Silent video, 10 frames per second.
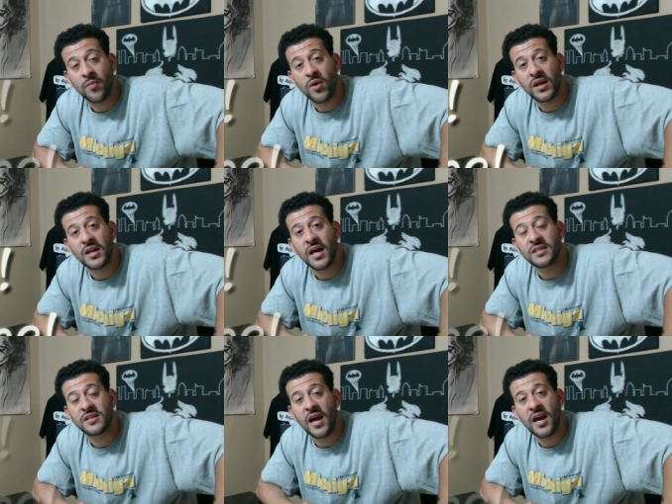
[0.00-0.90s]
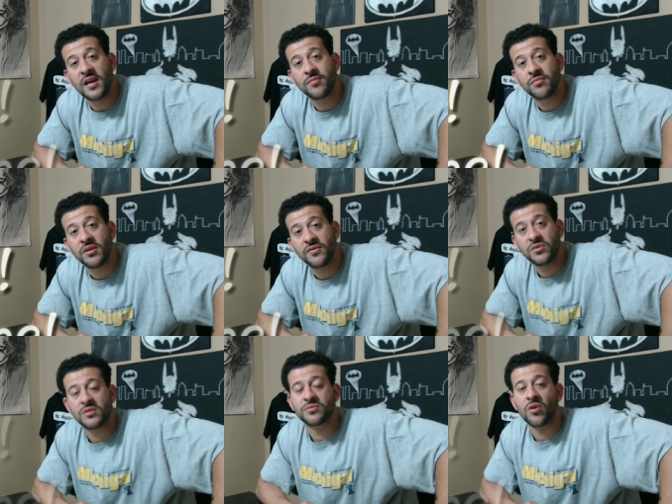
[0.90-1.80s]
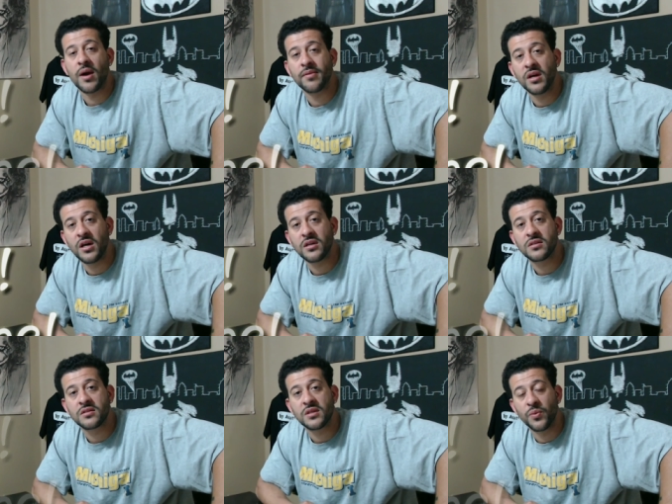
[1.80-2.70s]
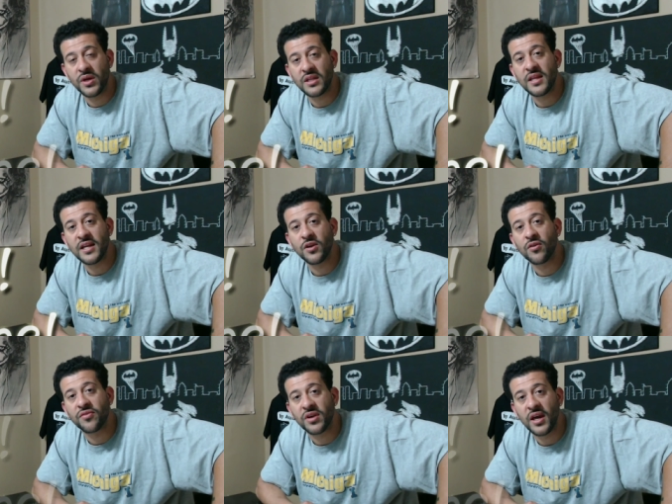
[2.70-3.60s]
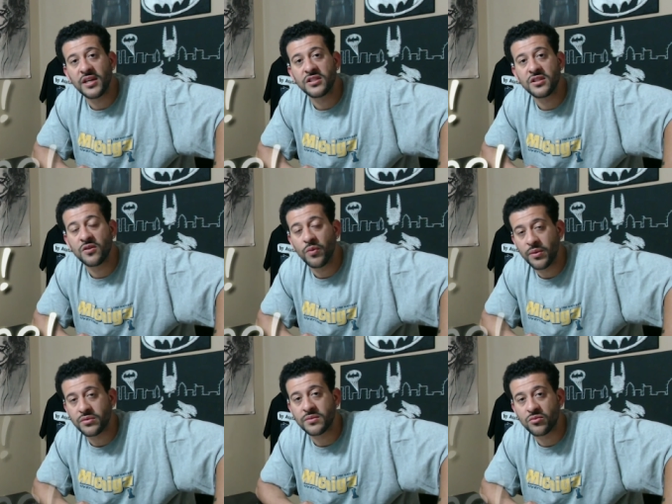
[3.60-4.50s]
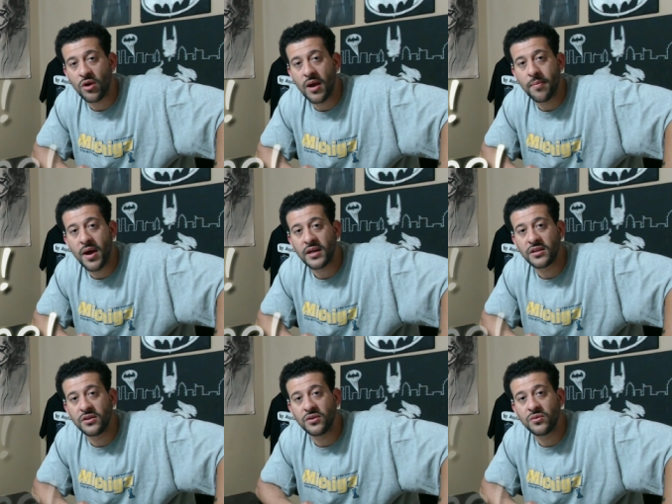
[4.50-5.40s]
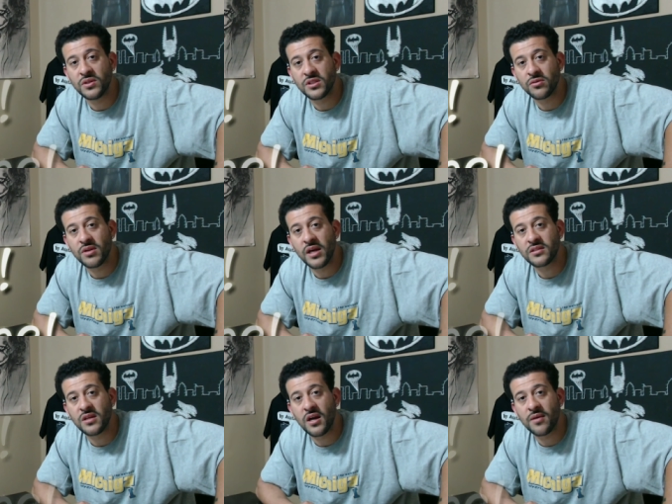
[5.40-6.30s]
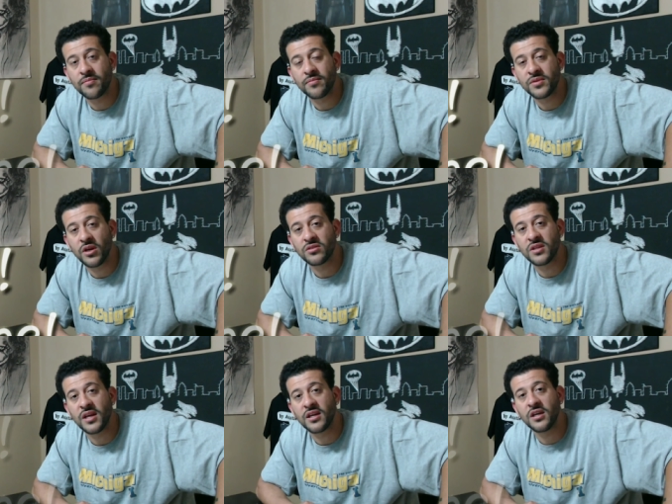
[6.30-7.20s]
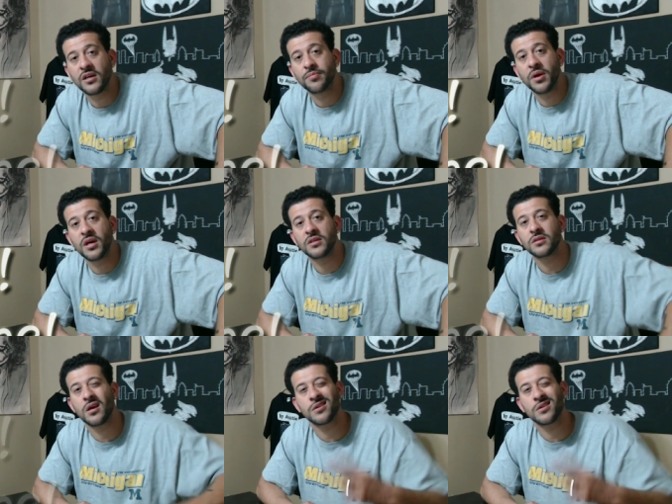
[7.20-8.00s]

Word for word: Recognized Game. If you subscribe to us and we get that notification, we will subscribe back to you. Until next time, y'all stay good. Peace.